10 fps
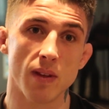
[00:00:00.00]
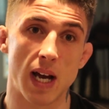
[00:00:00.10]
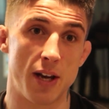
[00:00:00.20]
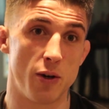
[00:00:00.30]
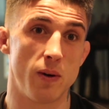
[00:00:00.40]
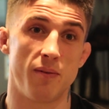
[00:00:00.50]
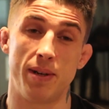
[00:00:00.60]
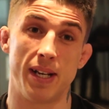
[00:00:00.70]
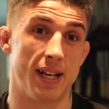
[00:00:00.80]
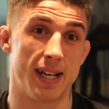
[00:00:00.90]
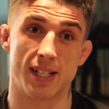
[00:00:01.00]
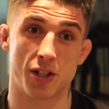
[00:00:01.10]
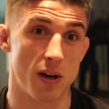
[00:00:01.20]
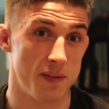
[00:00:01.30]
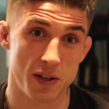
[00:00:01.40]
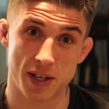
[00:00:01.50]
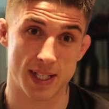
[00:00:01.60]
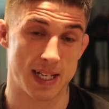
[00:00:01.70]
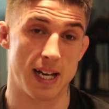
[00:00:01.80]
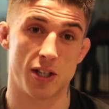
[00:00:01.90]
I know I've been in against tougher than
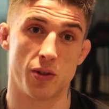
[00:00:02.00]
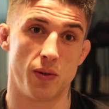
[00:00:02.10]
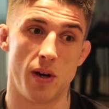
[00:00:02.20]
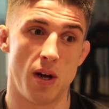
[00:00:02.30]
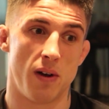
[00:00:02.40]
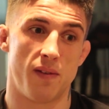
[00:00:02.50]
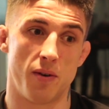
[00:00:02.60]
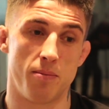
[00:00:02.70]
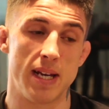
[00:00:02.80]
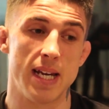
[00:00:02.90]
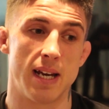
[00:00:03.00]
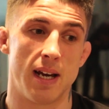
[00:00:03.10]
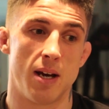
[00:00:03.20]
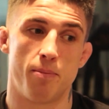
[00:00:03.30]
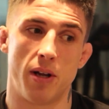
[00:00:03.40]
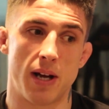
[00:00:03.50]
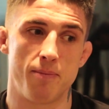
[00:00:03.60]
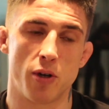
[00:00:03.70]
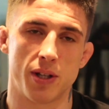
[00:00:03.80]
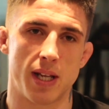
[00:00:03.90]
this guy. So for me, but
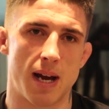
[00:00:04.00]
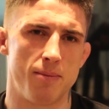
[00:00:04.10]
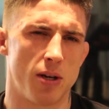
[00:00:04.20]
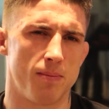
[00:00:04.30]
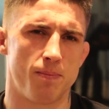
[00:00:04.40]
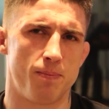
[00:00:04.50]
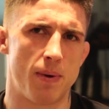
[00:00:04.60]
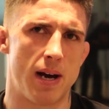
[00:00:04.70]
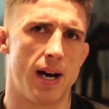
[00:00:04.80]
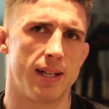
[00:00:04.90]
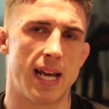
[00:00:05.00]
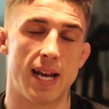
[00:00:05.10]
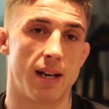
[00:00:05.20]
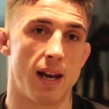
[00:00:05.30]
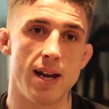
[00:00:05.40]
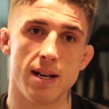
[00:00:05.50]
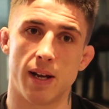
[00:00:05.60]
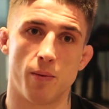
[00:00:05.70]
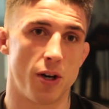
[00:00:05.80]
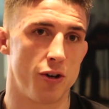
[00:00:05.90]
I'm not taking it
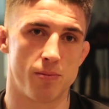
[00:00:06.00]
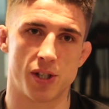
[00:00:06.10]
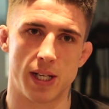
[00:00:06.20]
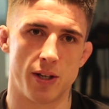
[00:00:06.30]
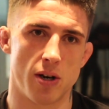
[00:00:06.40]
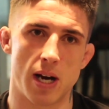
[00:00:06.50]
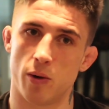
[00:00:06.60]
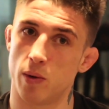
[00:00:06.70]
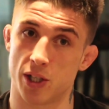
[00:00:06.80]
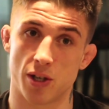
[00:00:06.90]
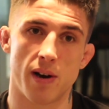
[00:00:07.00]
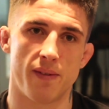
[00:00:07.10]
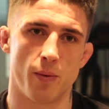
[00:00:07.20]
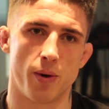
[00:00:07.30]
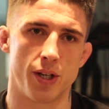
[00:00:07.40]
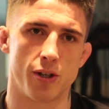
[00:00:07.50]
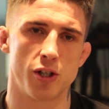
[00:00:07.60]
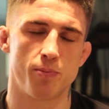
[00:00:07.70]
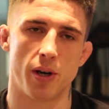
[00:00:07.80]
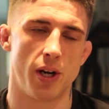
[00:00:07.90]
lightly. 100% not. I know he's tough at what he
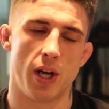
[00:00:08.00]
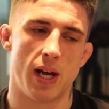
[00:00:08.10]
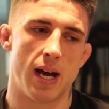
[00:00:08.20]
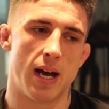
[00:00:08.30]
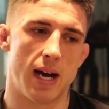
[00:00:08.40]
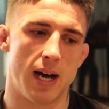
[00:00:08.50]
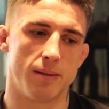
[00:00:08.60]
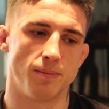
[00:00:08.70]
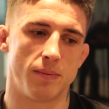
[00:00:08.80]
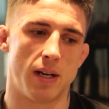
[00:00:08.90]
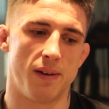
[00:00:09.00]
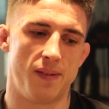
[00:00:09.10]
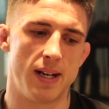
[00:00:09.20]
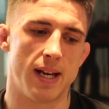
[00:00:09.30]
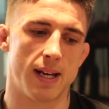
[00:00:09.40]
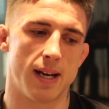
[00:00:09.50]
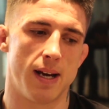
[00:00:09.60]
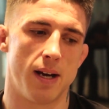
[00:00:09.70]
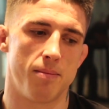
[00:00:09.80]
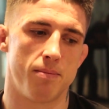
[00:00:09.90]
does, but I feel like
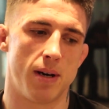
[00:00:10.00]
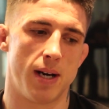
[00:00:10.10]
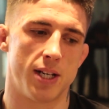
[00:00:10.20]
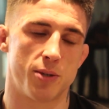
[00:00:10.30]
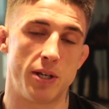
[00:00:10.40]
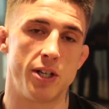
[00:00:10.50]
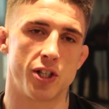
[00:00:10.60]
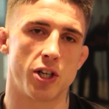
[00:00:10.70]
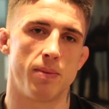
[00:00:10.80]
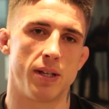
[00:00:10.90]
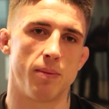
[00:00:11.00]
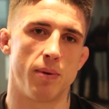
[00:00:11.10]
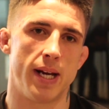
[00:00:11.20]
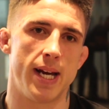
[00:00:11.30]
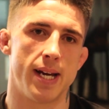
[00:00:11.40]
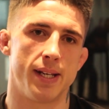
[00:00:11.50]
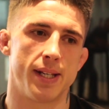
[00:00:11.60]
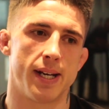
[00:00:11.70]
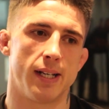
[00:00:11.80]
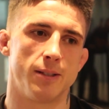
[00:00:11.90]
my experience is coming into play, and
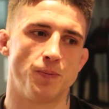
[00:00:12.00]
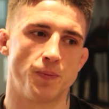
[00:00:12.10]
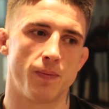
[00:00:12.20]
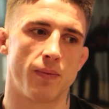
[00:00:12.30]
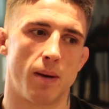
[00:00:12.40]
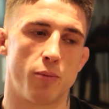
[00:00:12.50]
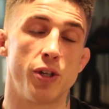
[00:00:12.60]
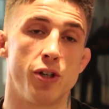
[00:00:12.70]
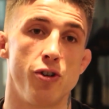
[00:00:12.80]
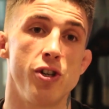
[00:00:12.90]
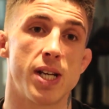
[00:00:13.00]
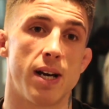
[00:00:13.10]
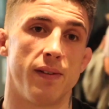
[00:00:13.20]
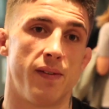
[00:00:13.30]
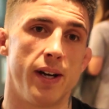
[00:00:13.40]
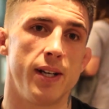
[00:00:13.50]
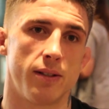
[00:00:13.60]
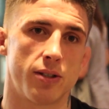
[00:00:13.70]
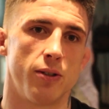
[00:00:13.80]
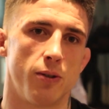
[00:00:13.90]
I'm going to use that in the
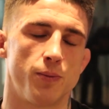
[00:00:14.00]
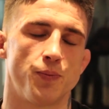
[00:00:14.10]
fight. So.